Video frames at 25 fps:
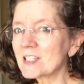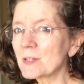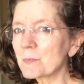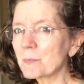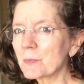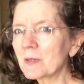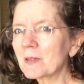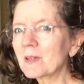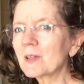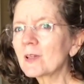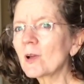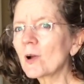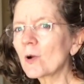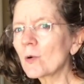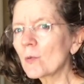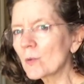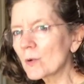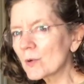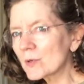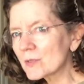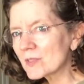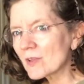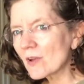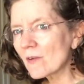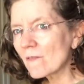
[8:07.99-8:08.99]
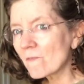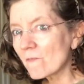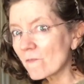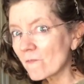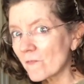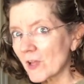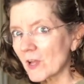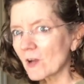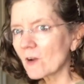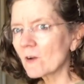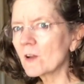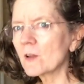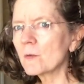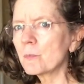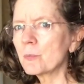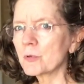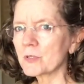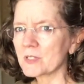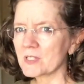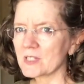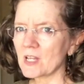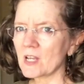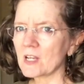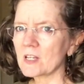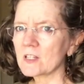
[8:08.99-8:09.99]
Typically, our words are very
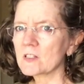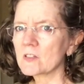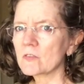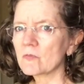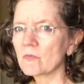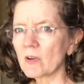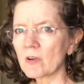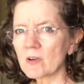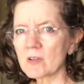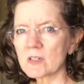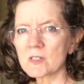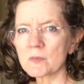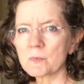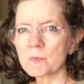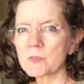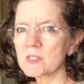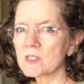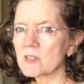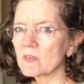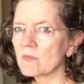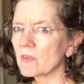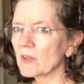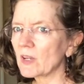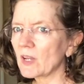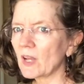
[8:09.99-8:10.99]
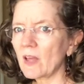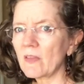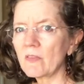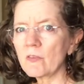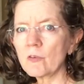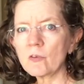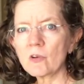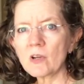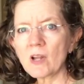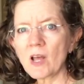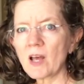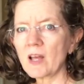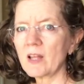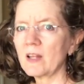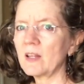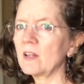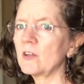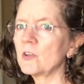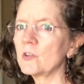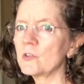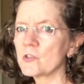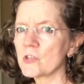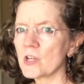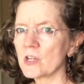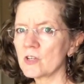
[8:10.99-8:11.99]
precise, very specific, and they're not
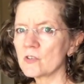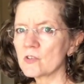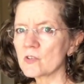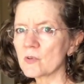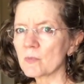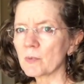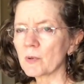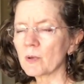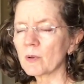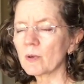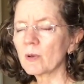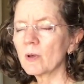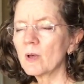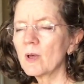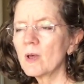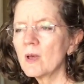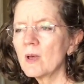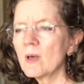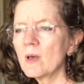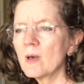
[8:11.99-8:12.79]
interchangeable.